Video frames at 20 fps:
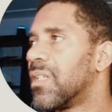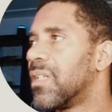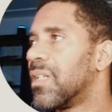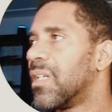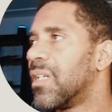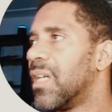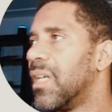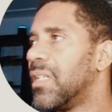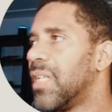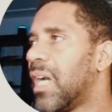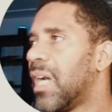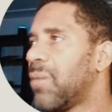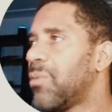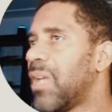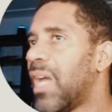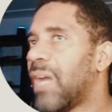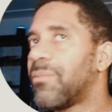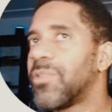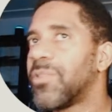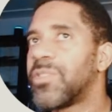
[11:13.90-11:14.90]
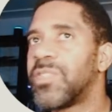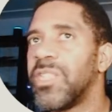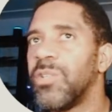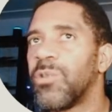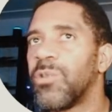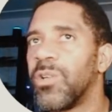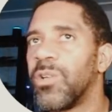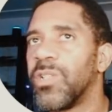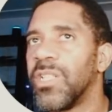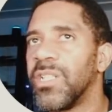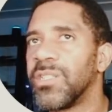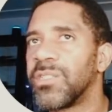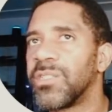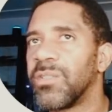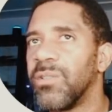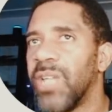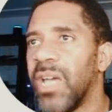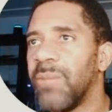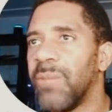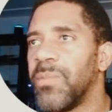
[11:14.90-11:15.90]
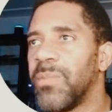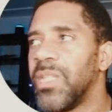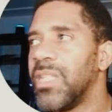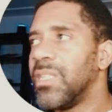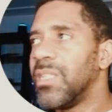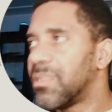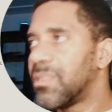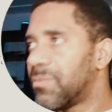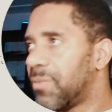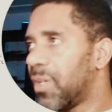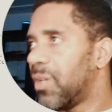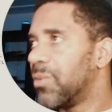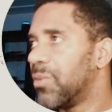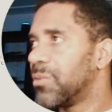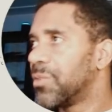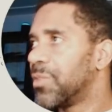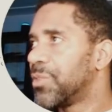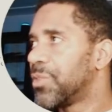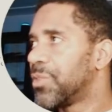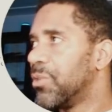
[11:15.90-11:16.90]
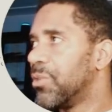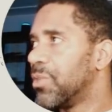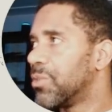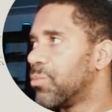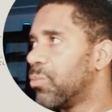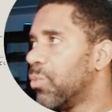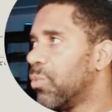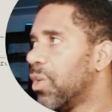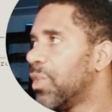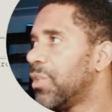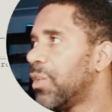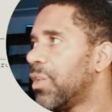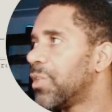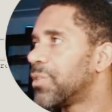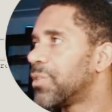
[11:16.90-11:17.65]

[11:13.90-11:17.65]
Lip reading: And now we have a 0 here. So that means false. So it's 1 or